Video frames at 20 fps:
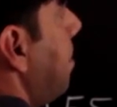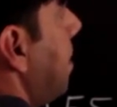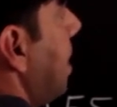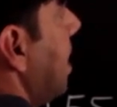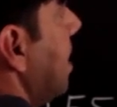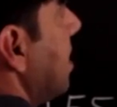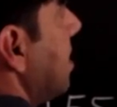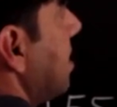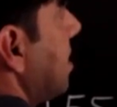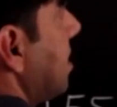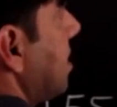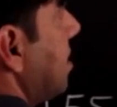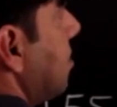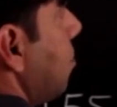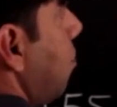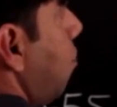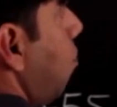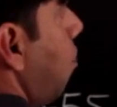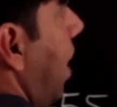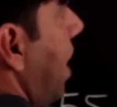
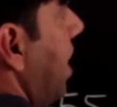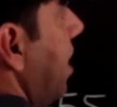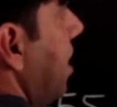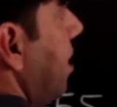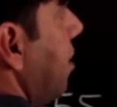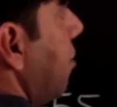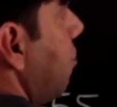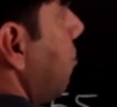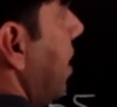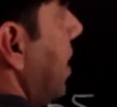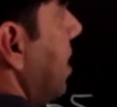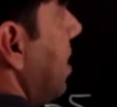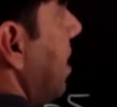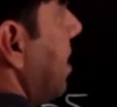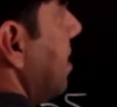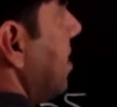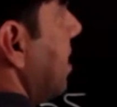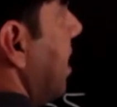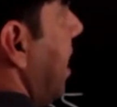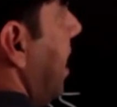plus 1 into N,
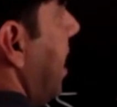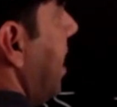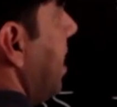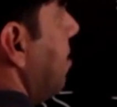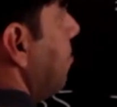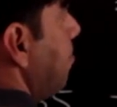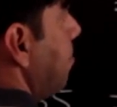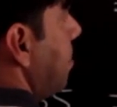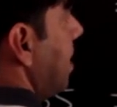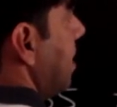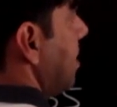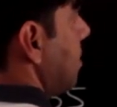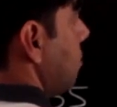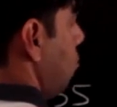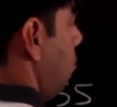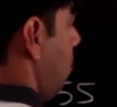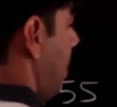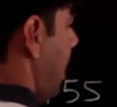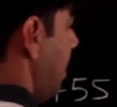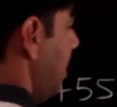that is an N
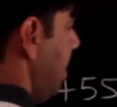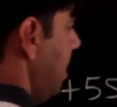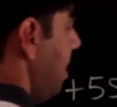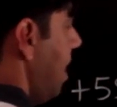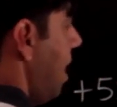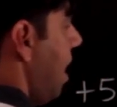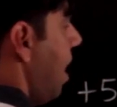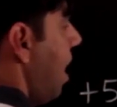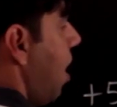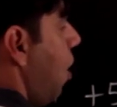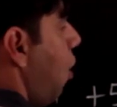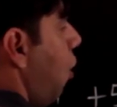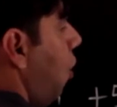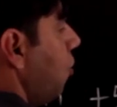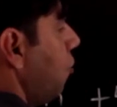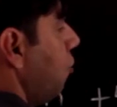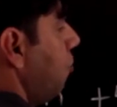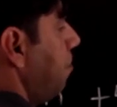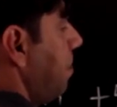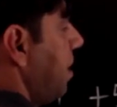plus 1.
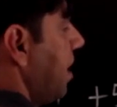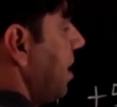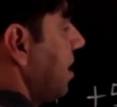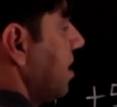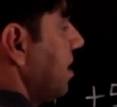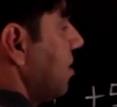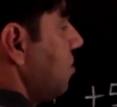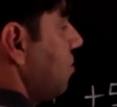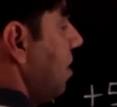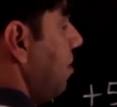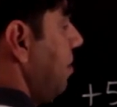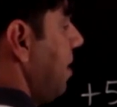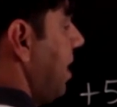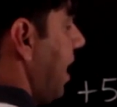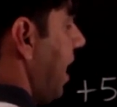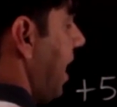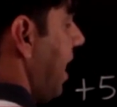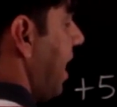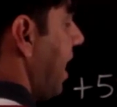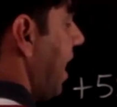On opening, this will
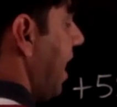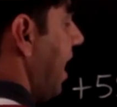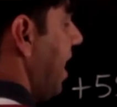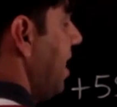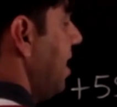be